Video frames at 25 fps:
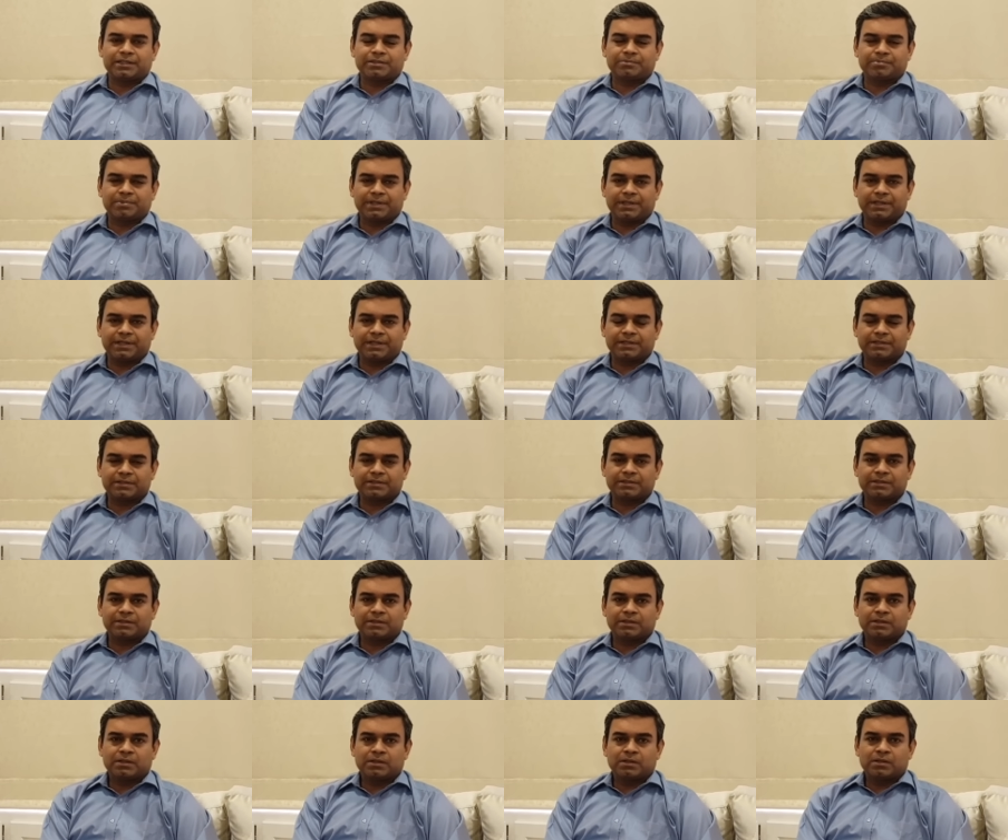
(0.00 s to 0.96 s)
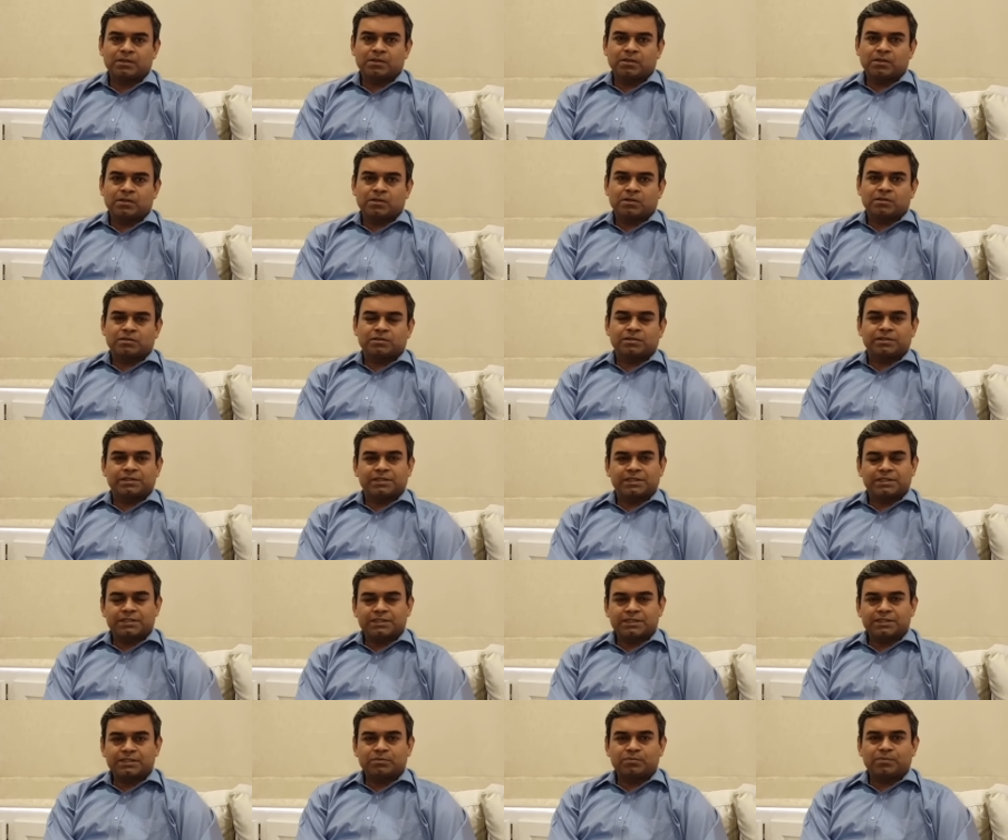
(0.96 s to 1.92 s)
experience. So this
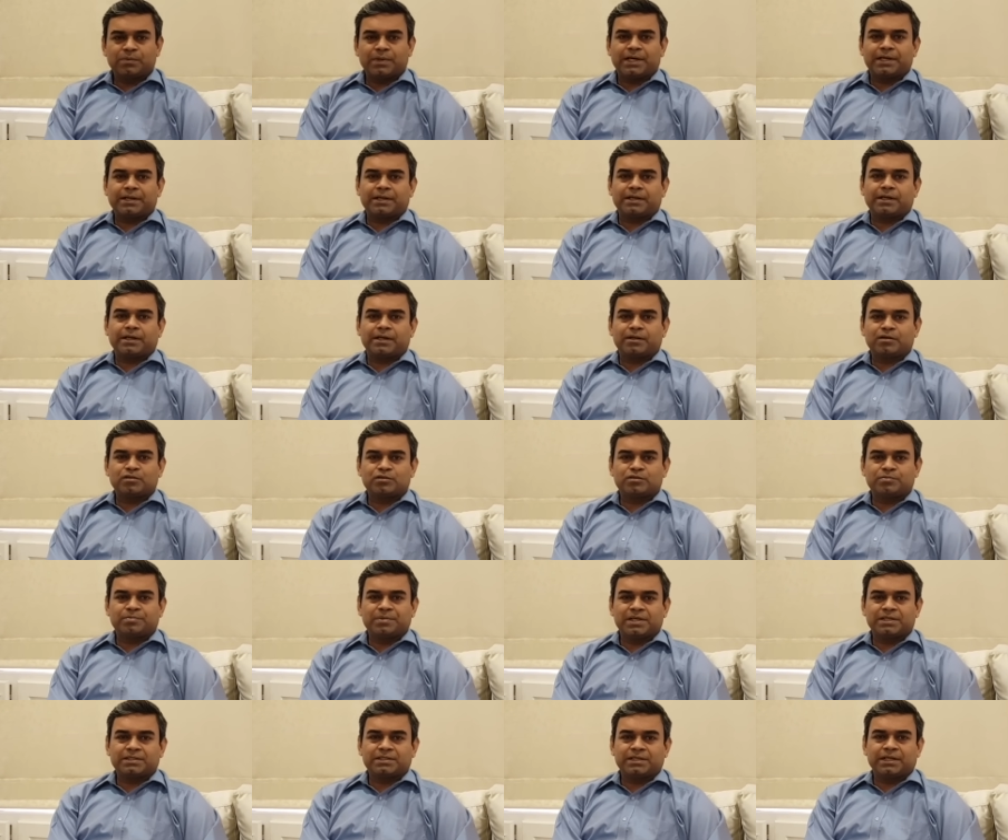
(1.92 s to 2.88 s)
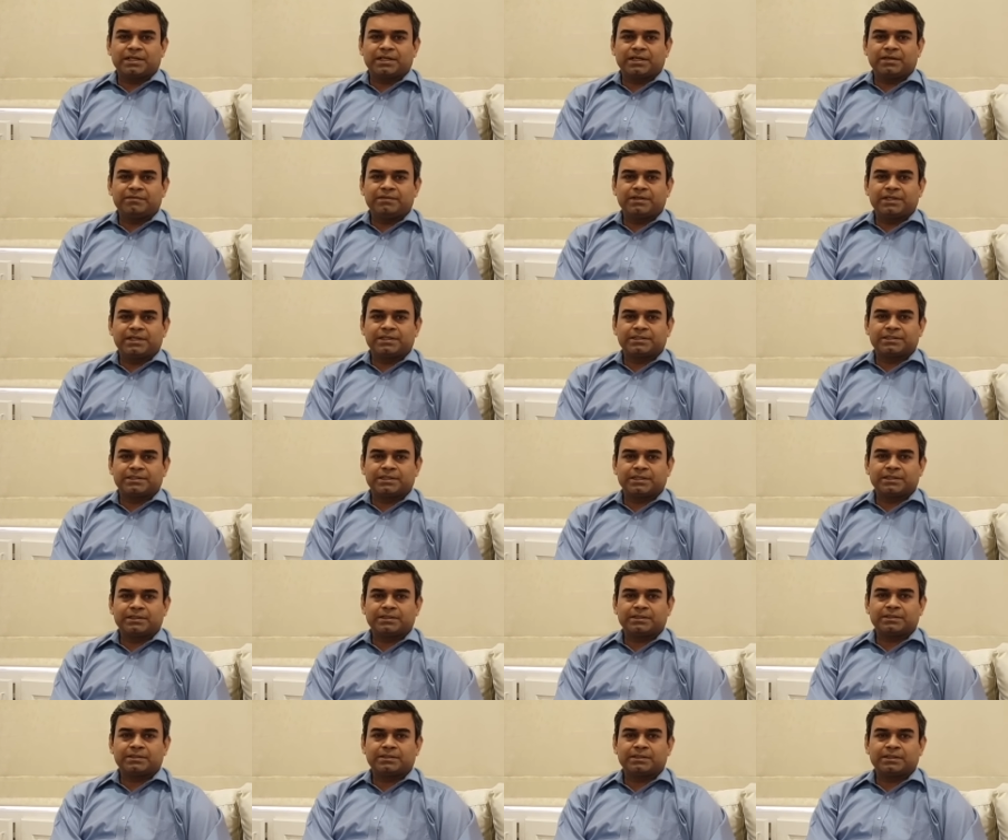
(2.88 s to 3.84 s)
is where Aerospace and
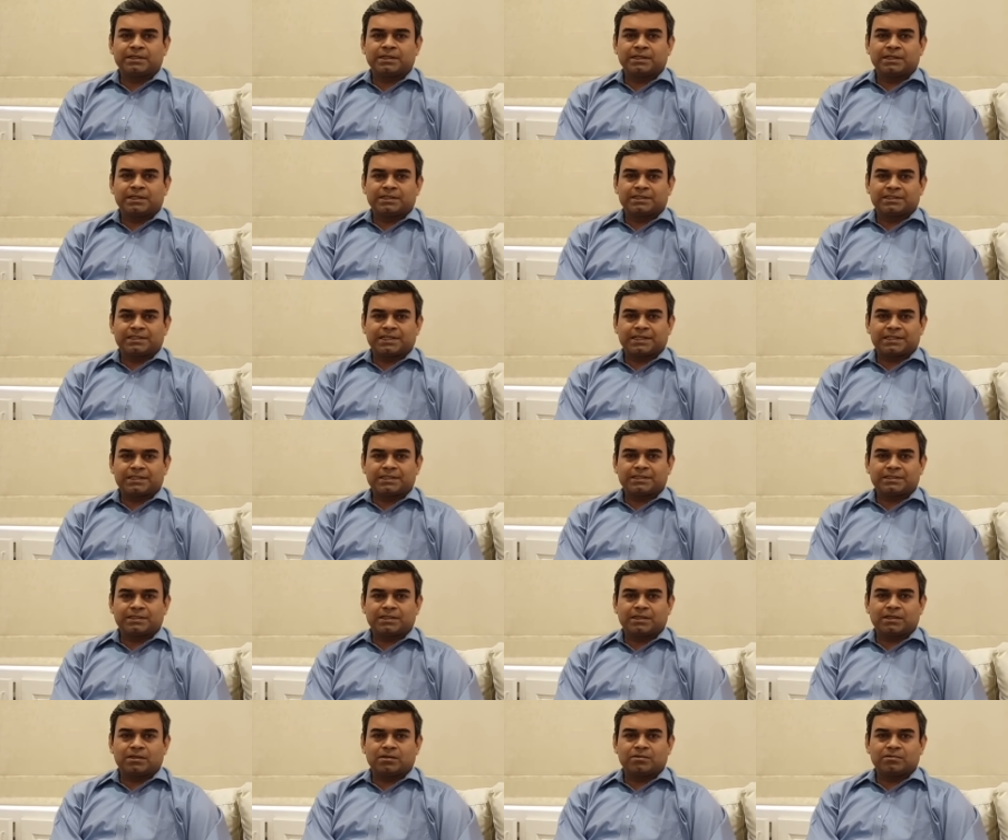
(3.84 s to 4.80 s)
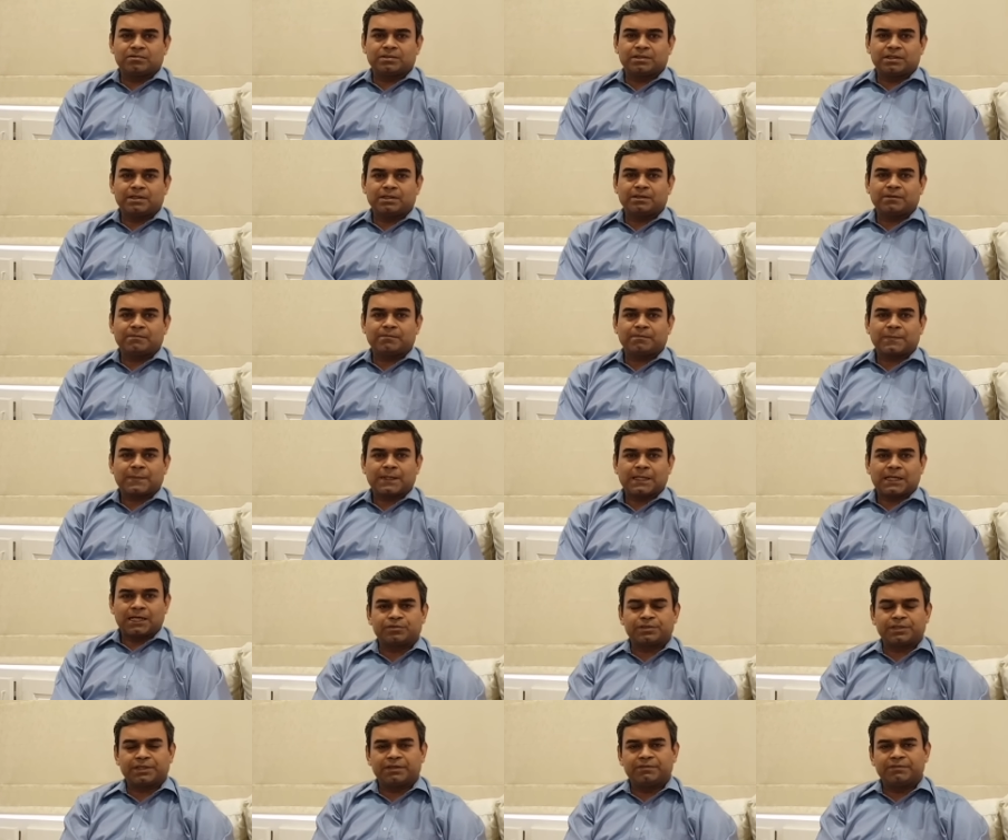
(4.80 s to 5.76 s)
Aviation Sector Skill Council,
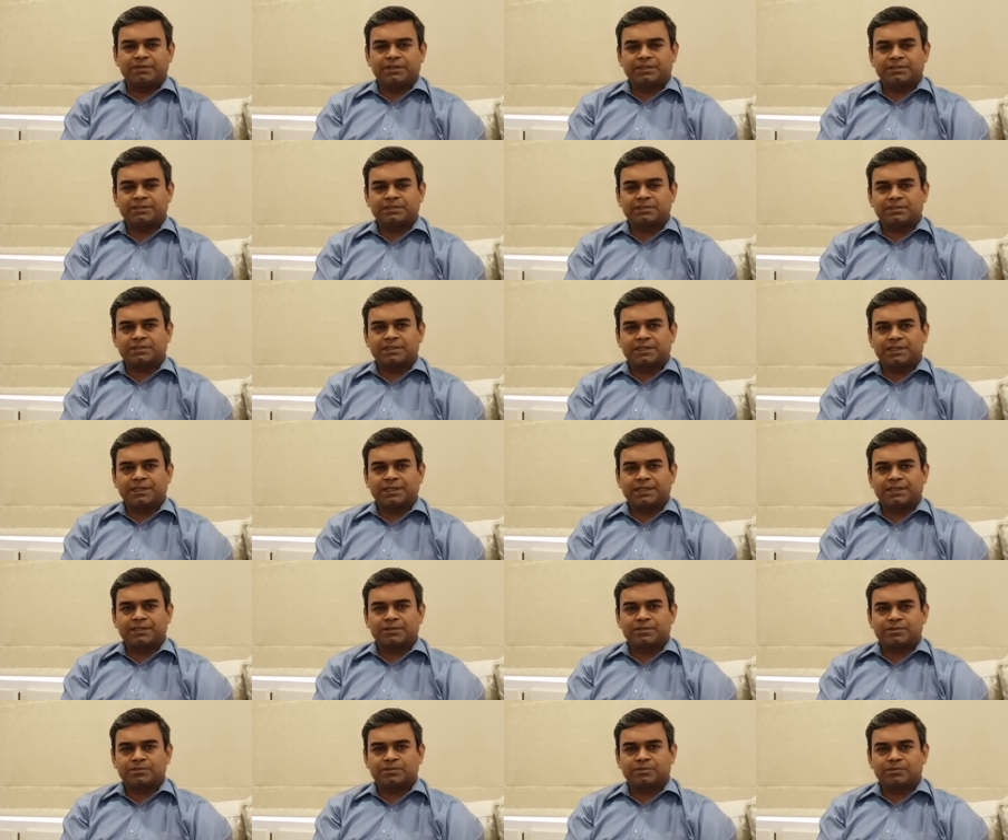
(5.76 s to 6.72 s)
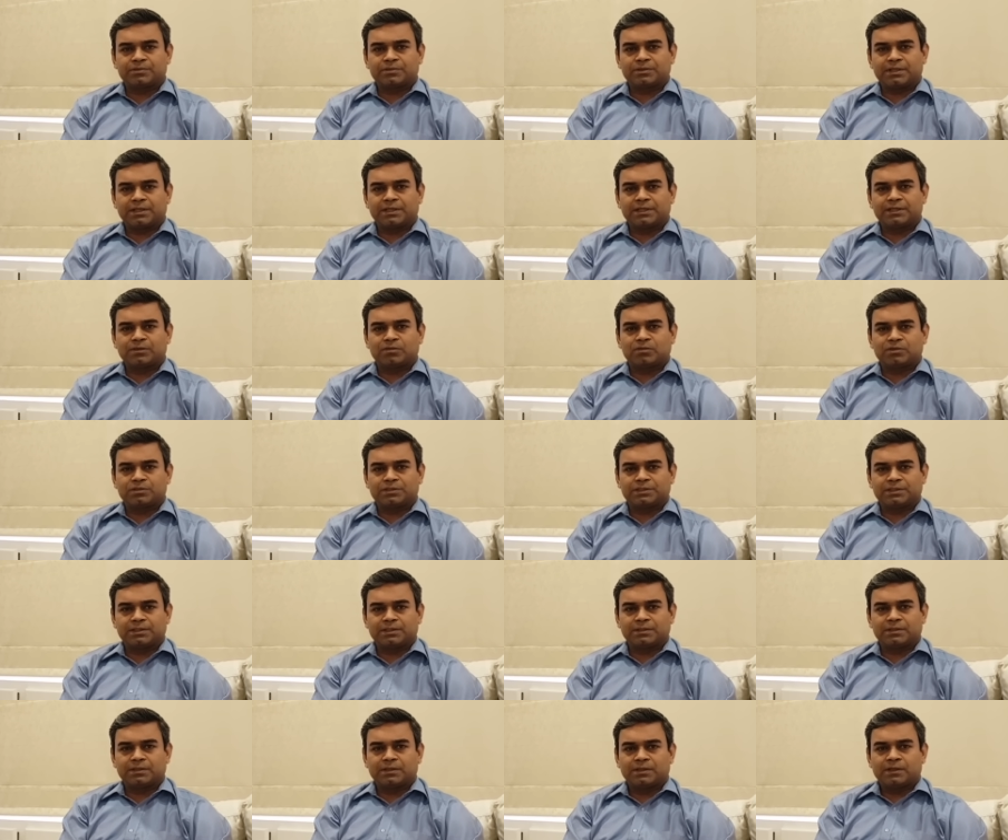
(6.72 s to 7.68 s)
Aviation Training Institute in
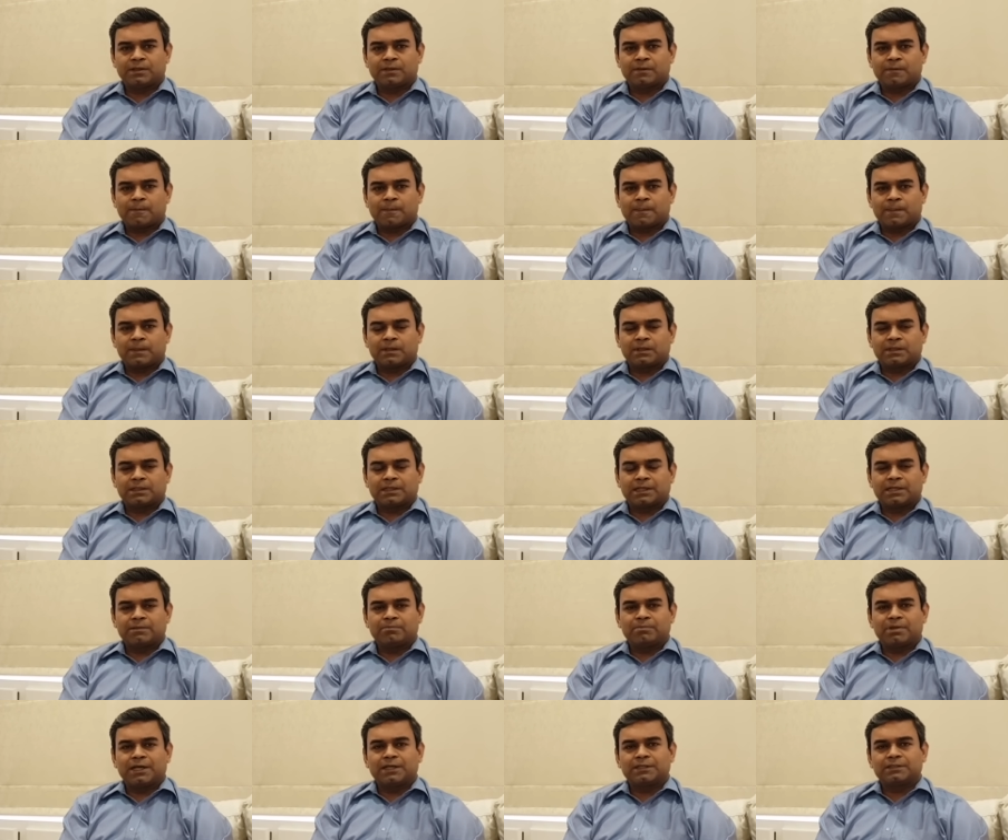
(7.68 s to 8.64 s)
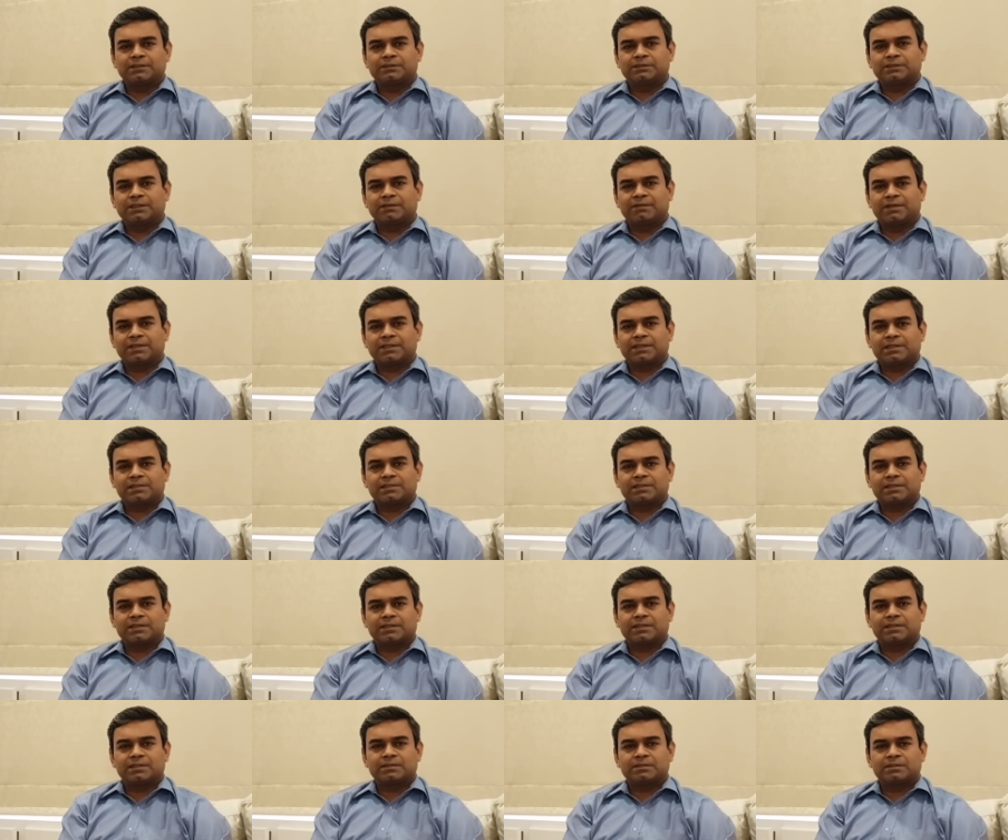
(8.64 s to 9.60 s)
Kochi, run by Seven
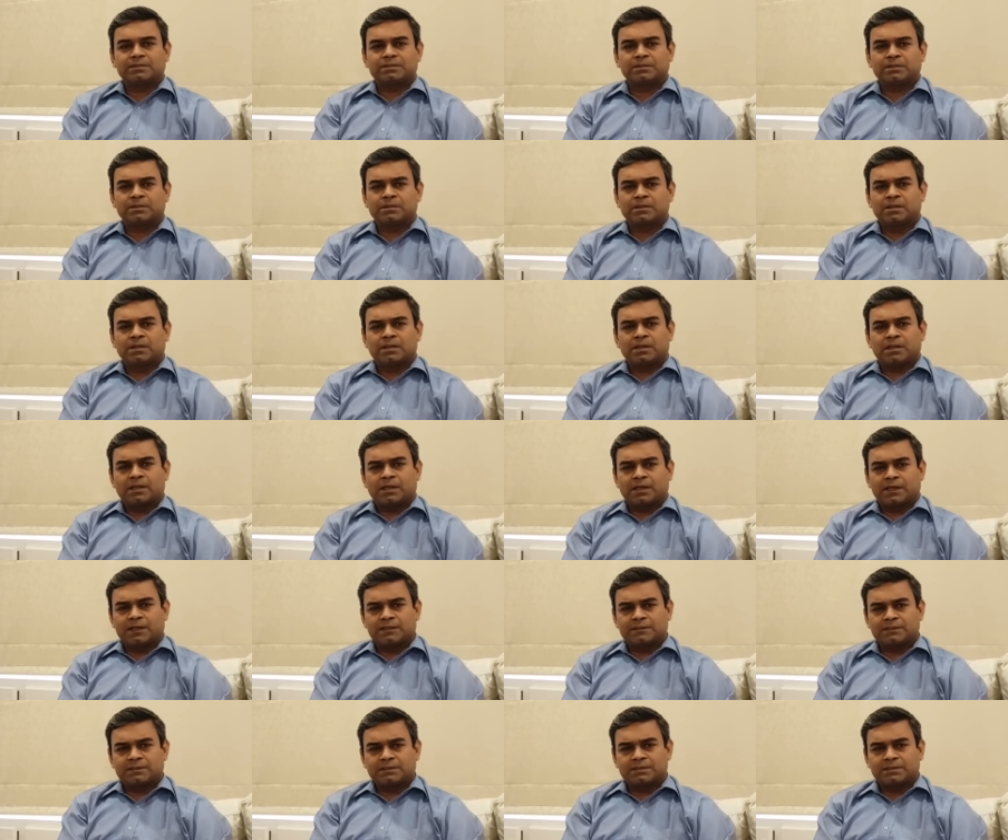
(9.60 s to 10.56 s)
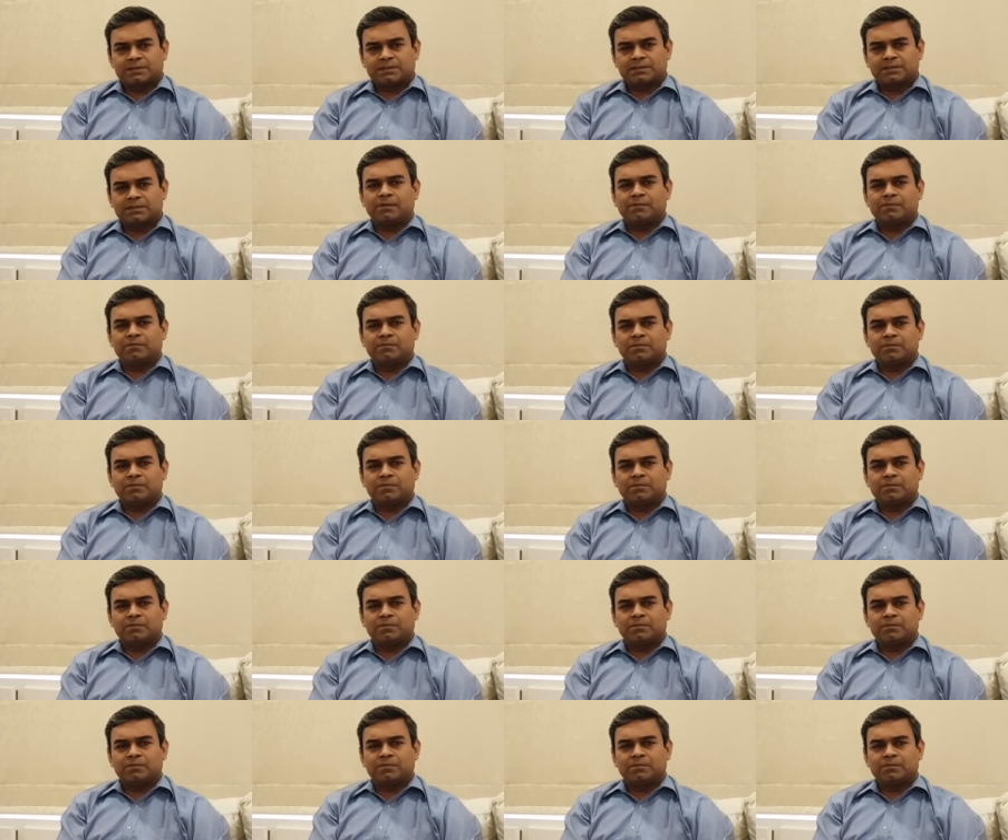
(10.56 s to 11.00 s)
Consultants, is